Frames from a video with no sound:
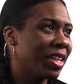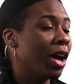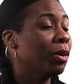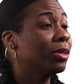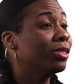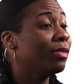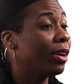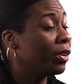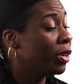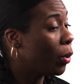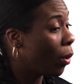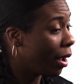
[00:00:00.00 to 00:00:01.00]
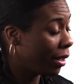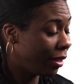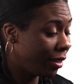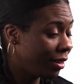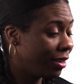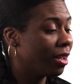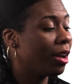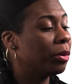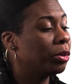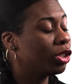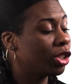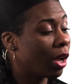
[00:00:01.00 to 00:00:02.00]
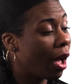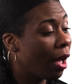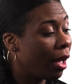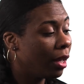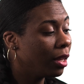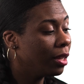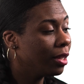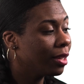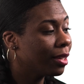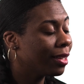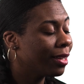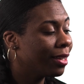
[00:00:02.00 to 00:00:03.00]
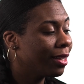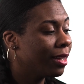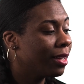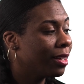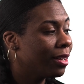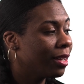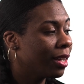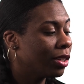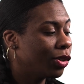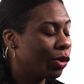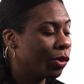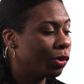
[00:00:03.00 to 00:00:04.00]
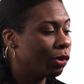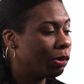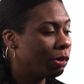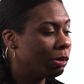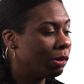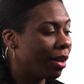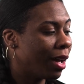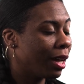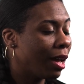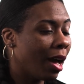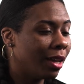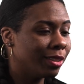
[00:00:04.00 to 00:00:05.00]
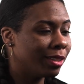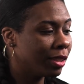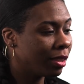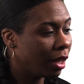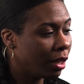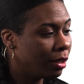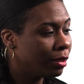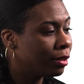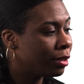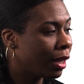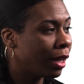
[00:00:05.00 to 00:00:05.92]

I was very quiet. I was shy. You know, I got into things